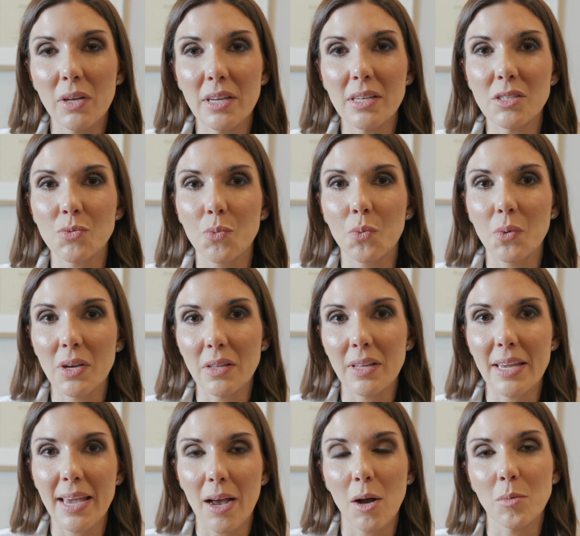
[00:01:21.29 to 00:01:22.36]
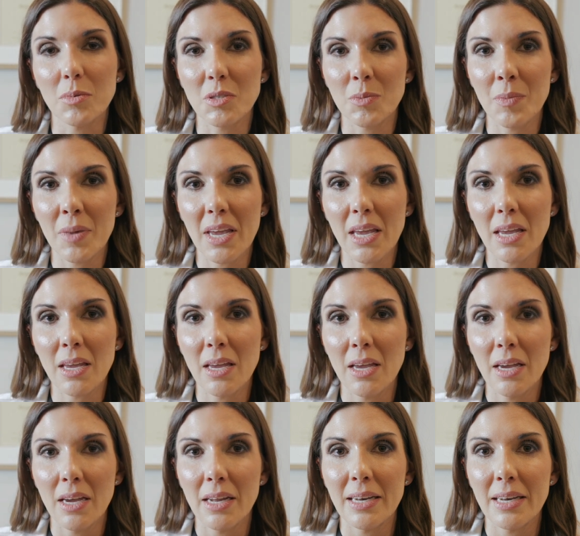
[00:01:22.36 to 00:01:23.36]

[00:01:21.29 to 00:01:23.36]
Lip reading: is really helps me